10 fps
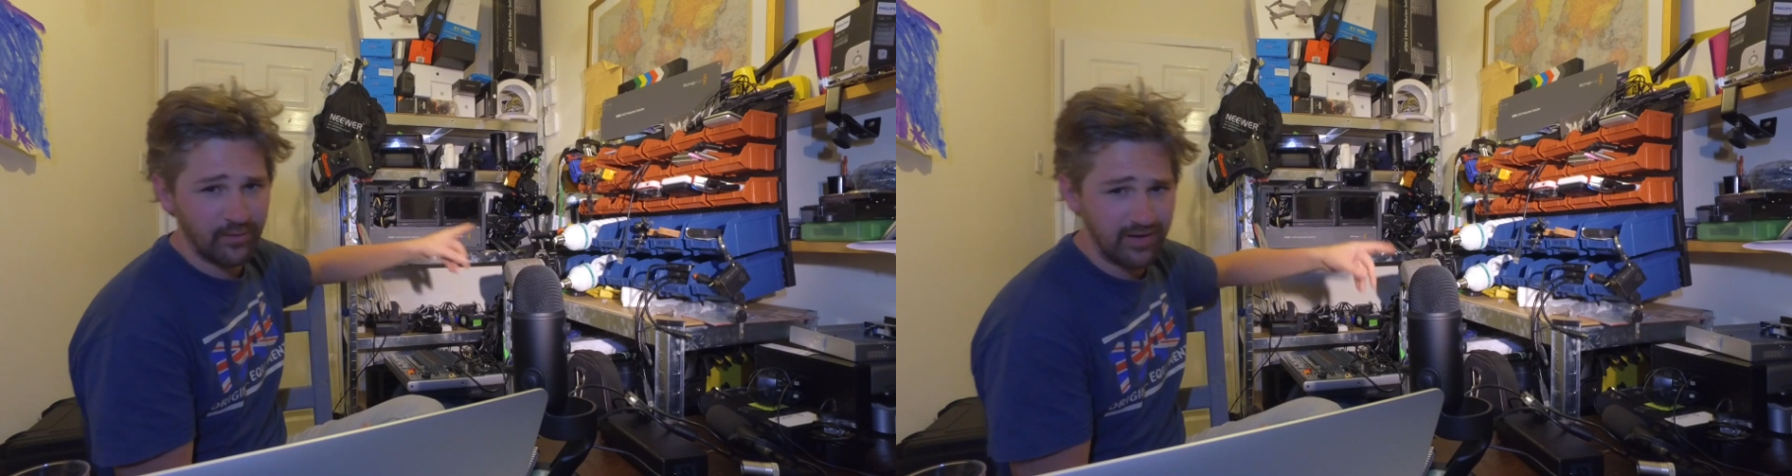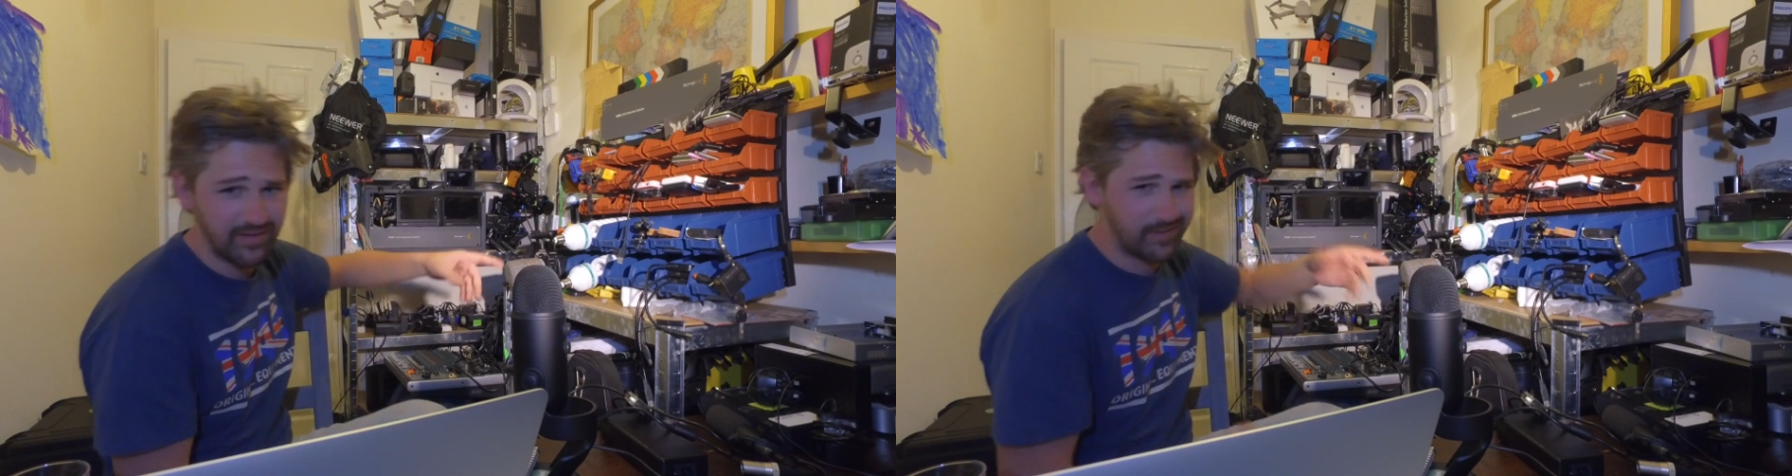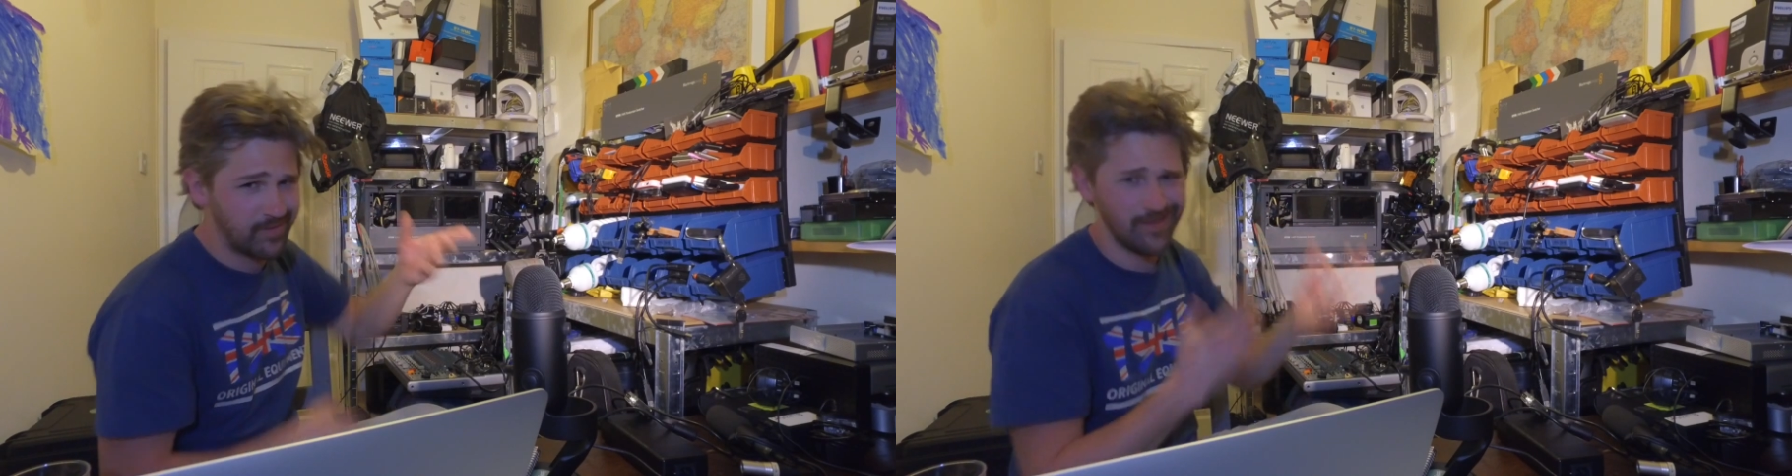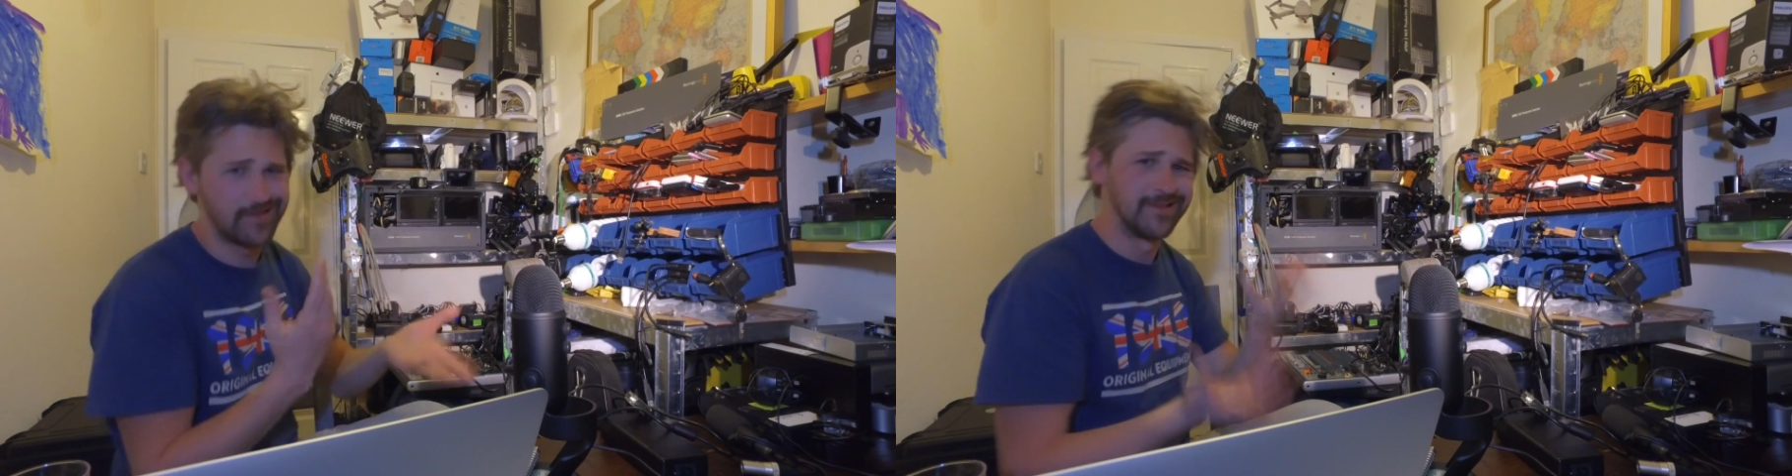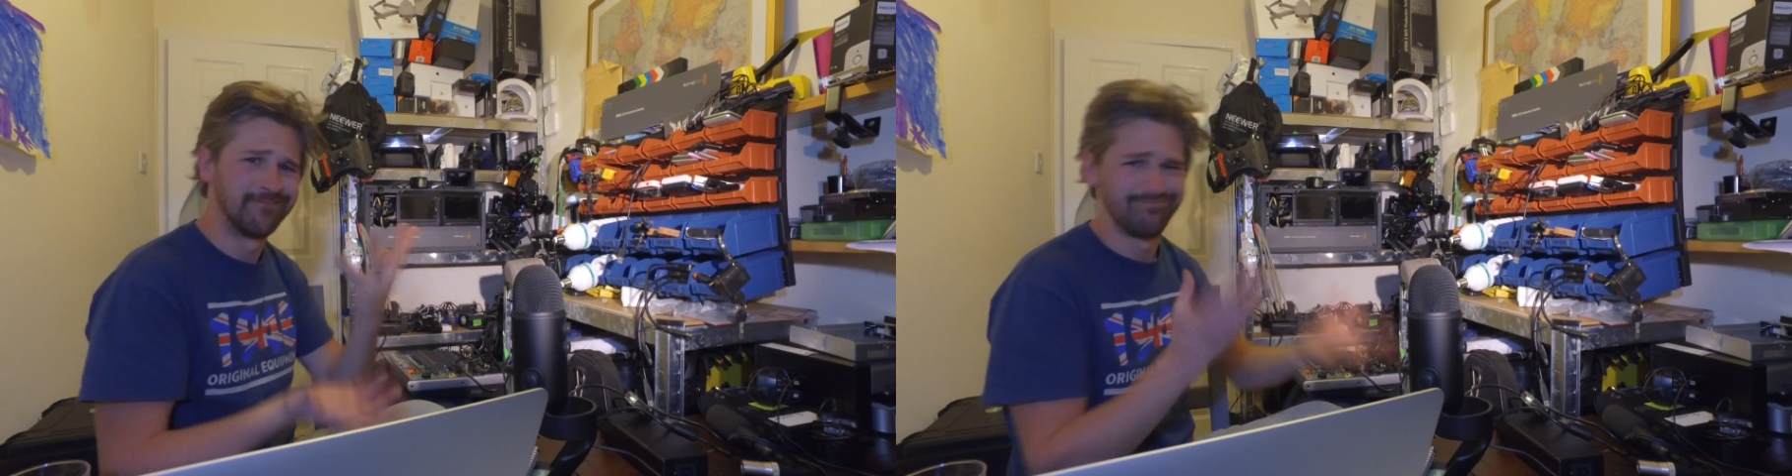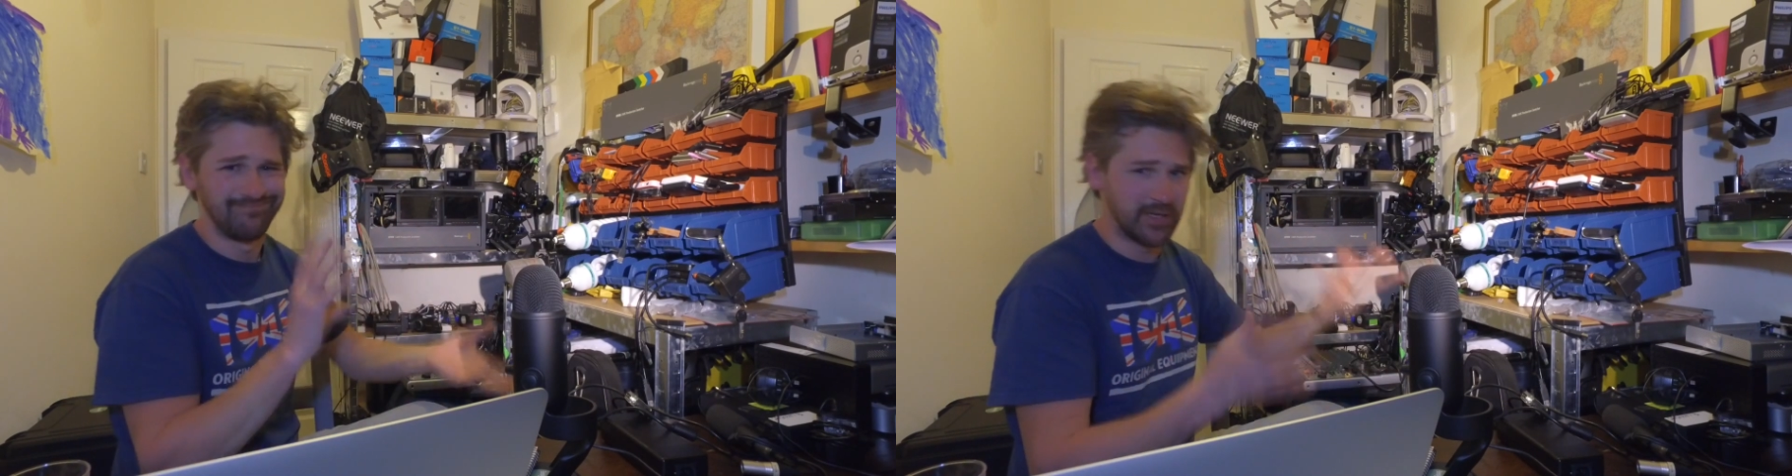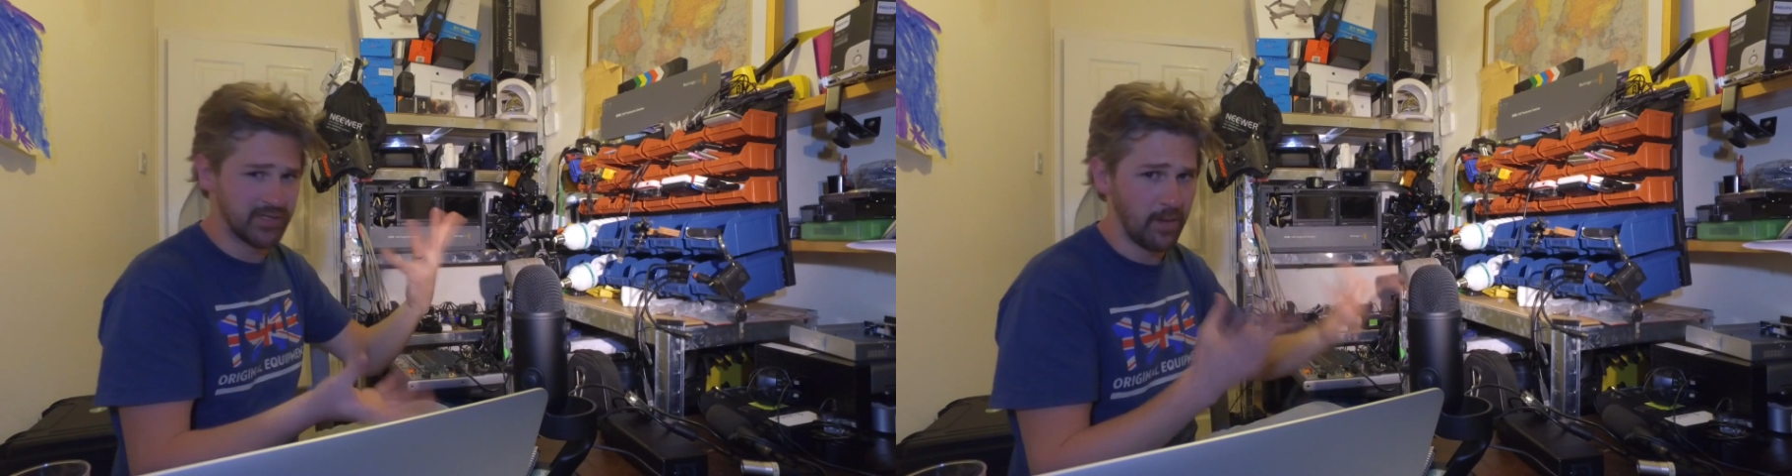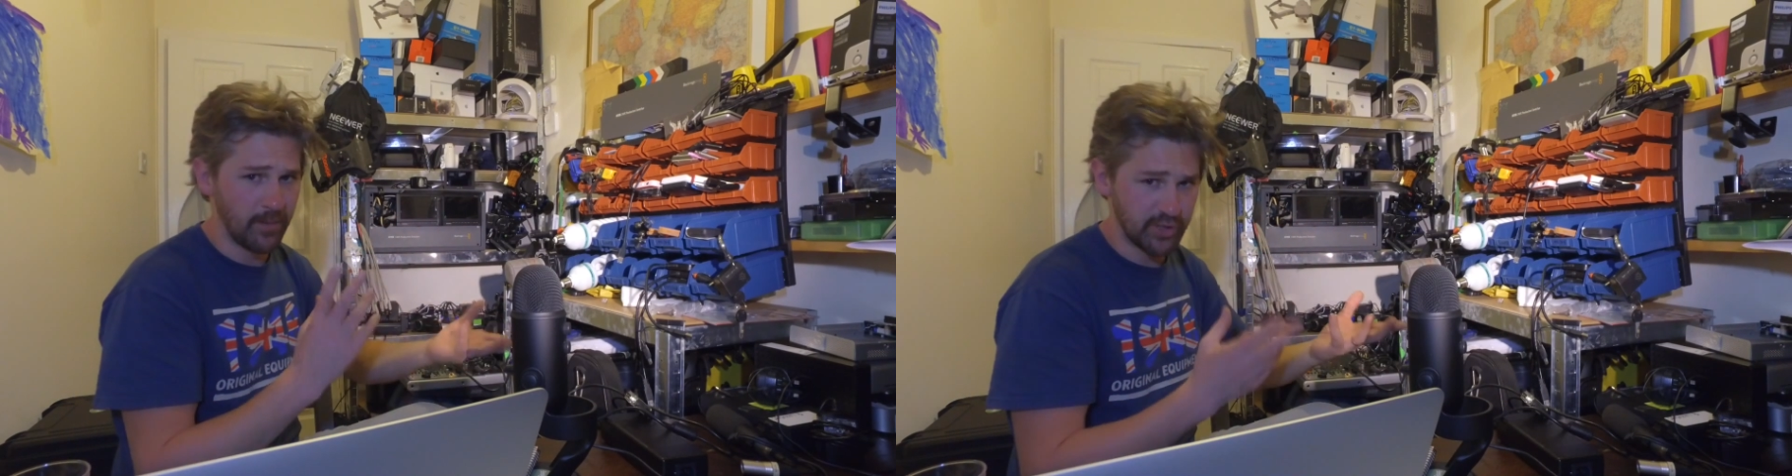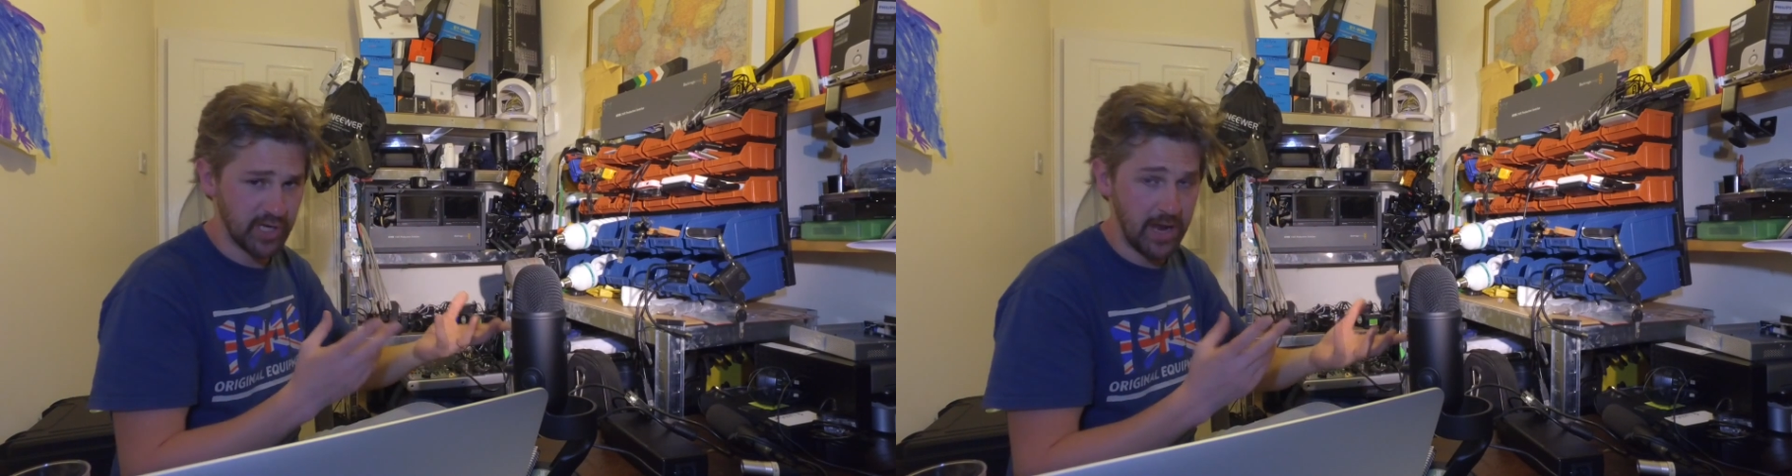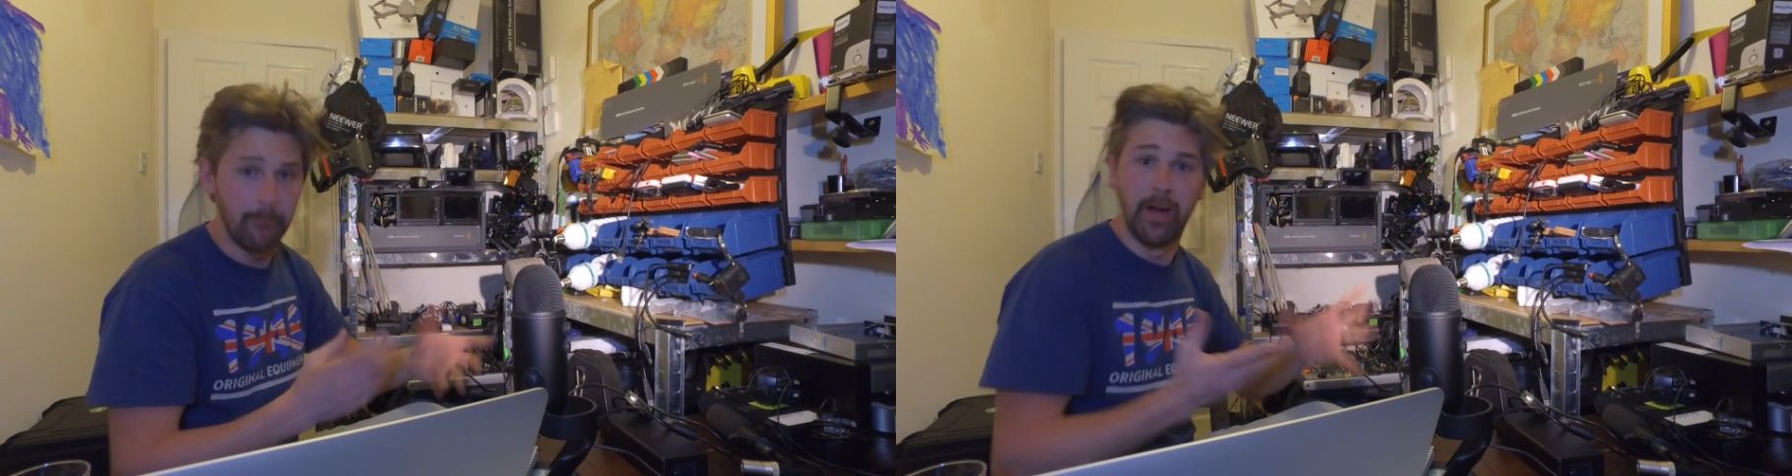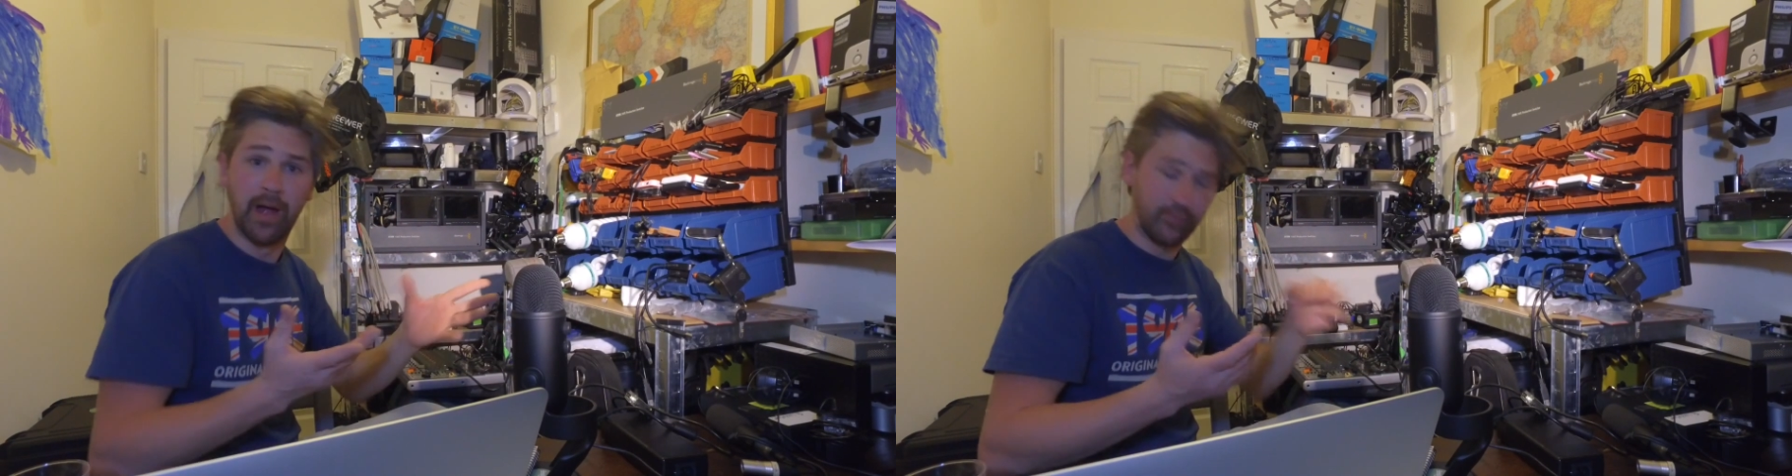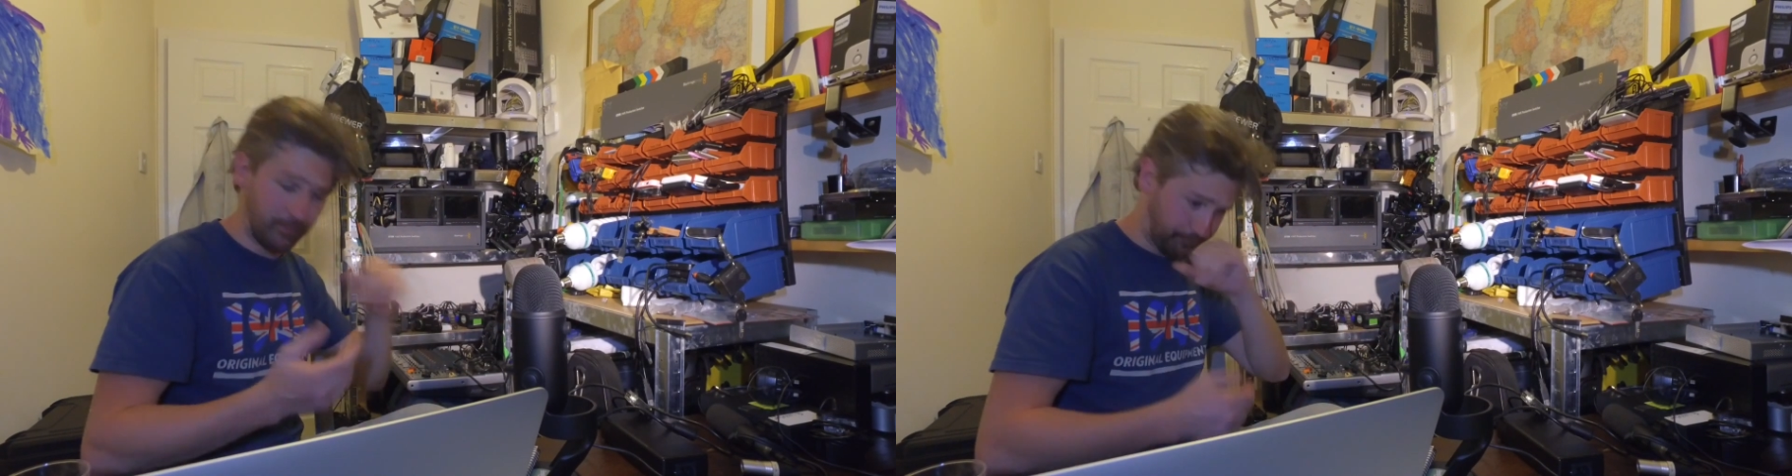Assist, and there's not much in it. But